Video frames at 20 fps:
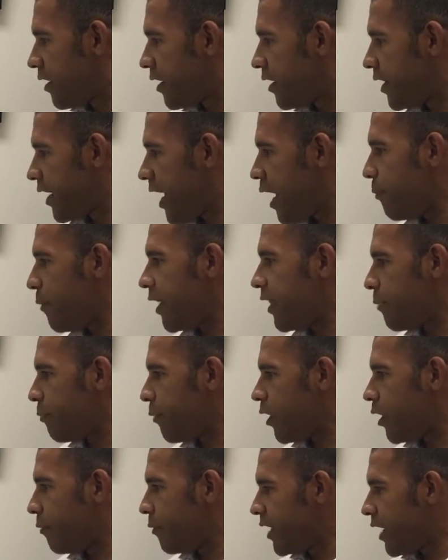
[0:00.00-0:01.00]
Then I had my light
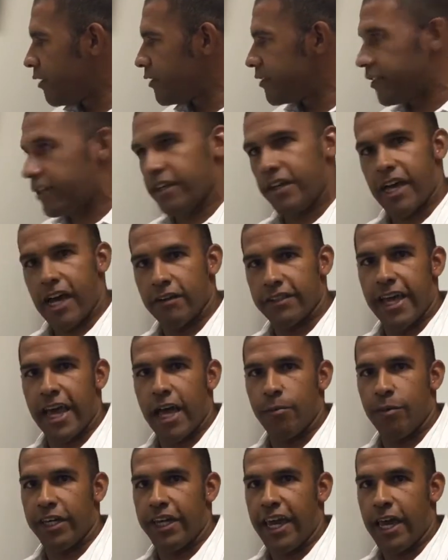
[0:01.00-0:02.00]
bulb and I was a
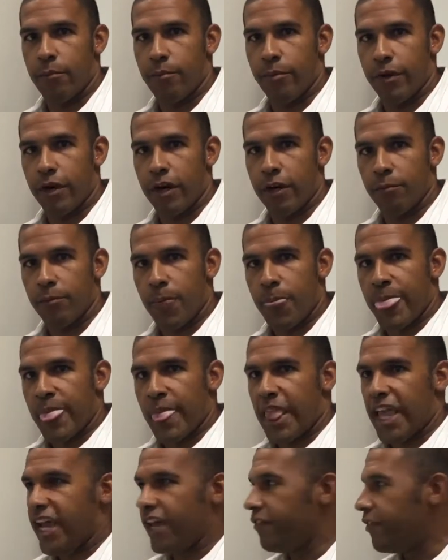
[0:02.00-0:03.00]
happy camper.
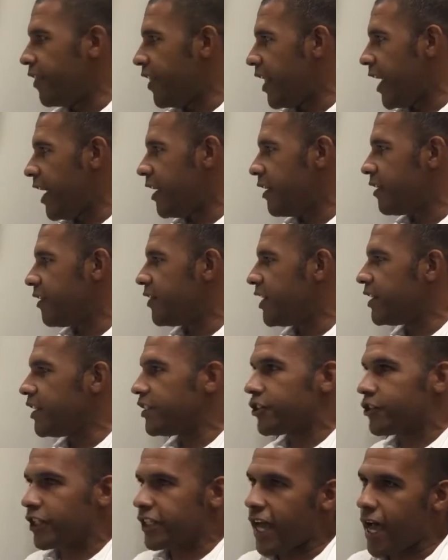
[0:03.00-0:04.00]
And then the
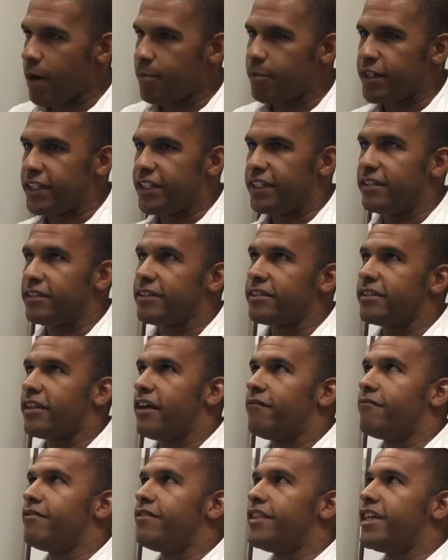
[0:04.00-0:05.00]
digital competence
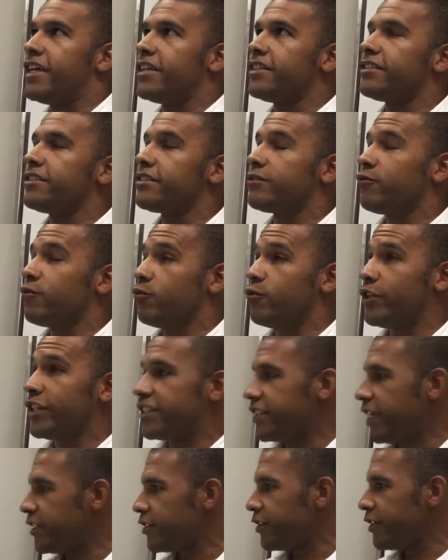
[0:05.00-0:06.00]
of this would
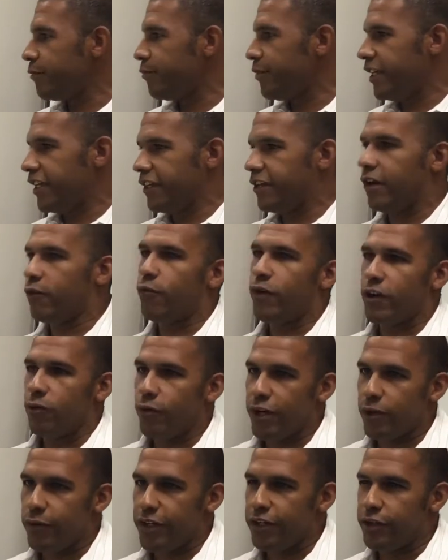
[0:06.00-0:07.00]
essentially be,
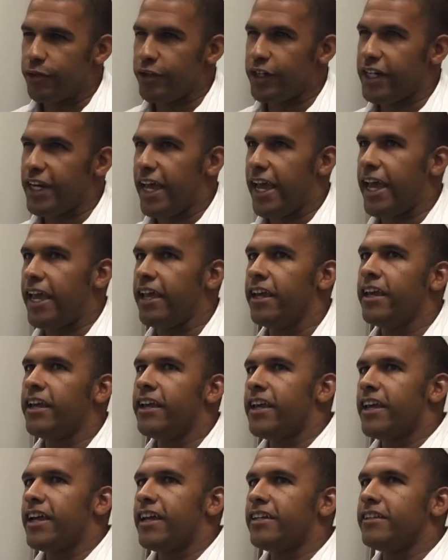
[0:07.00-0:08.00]
what do we do today?
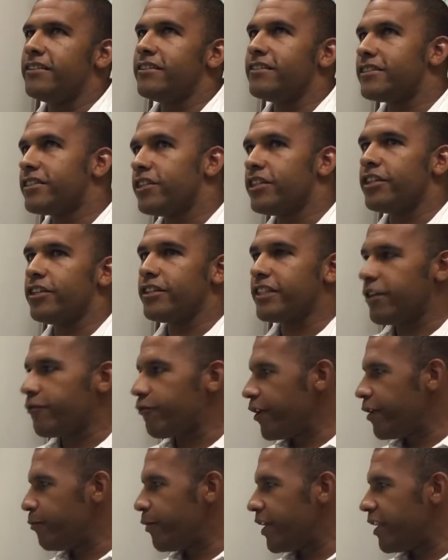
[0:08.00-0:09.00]
It's a little
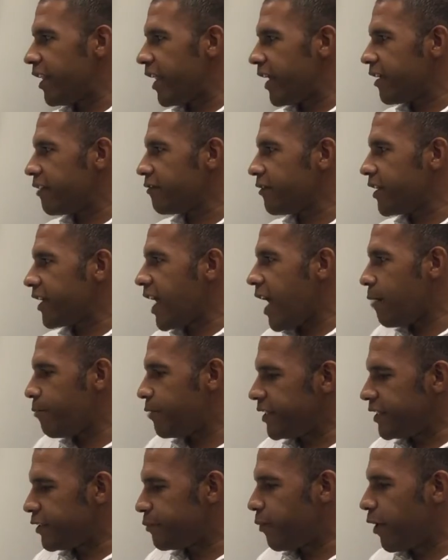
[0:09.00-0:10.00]
different, but like the
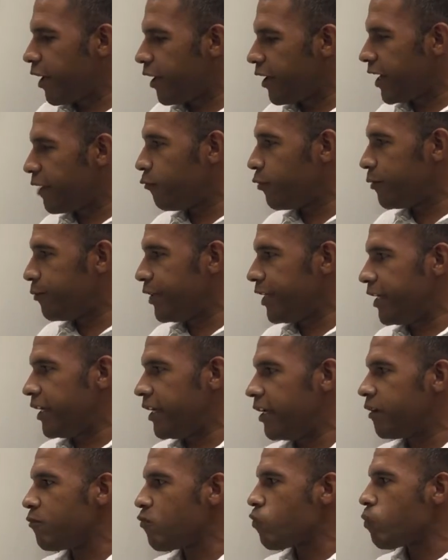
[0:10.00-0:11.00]
competence part would
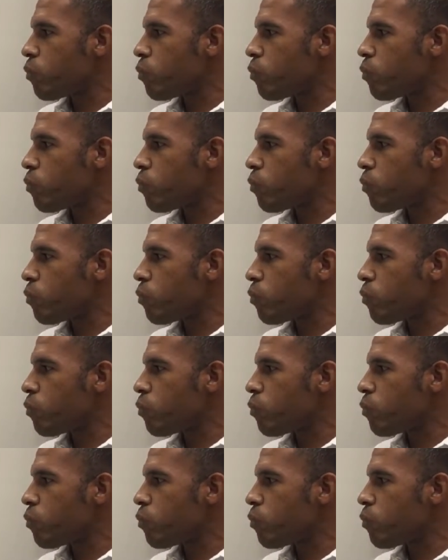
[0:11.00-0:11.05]
be